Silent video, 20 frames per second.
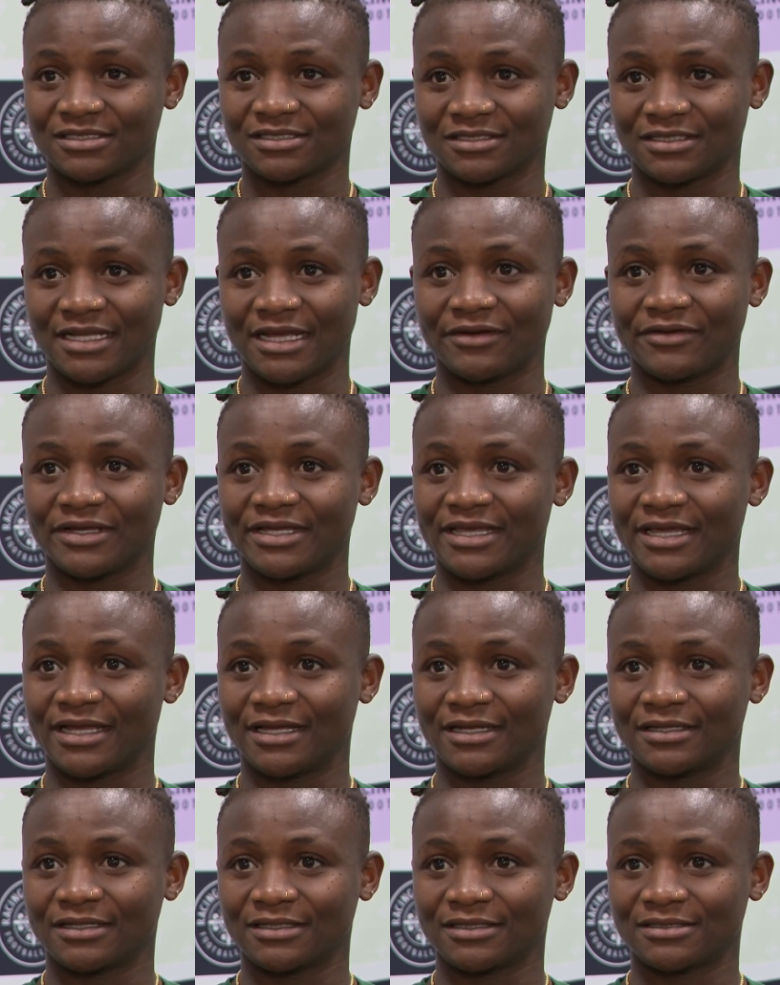So now
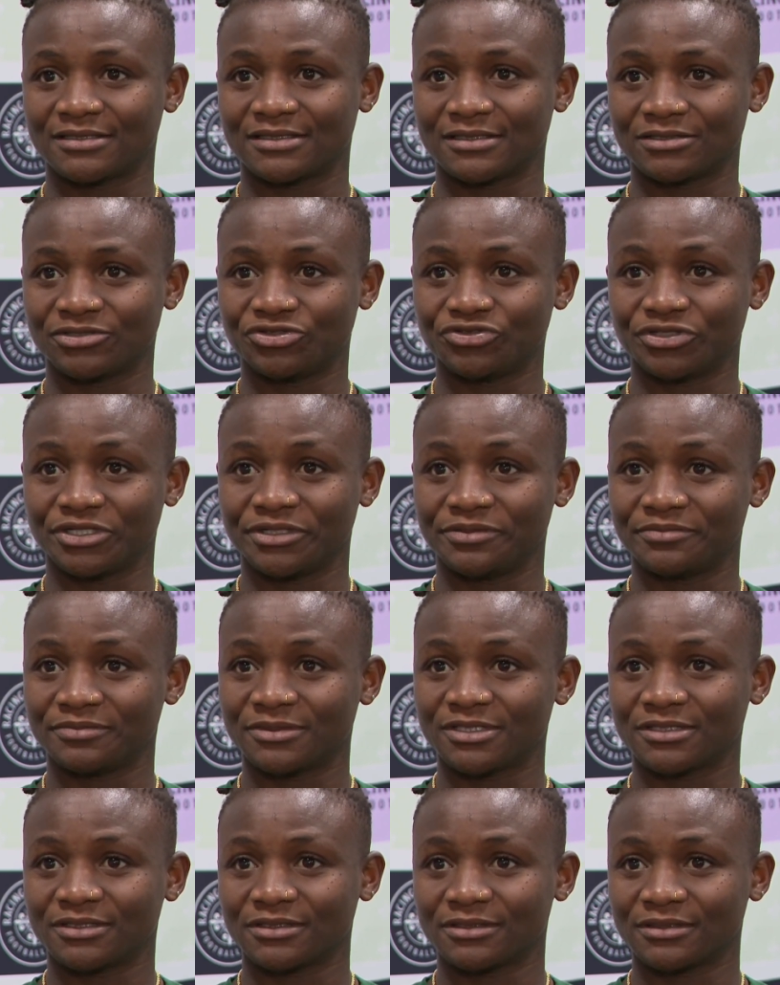again, it's a
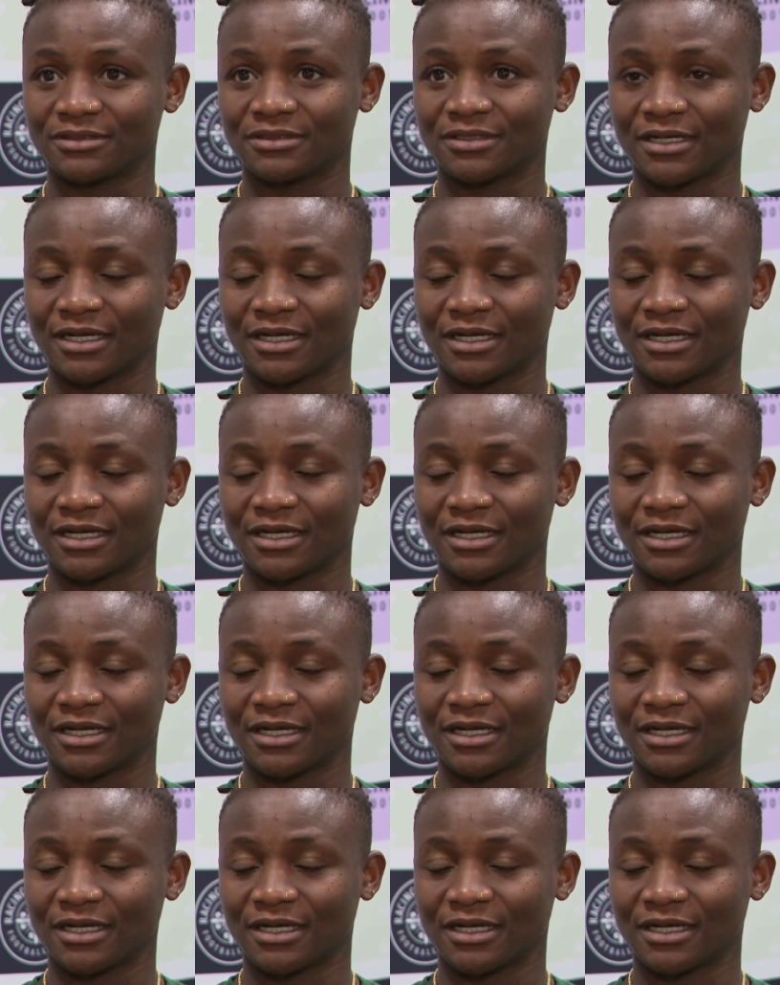dream to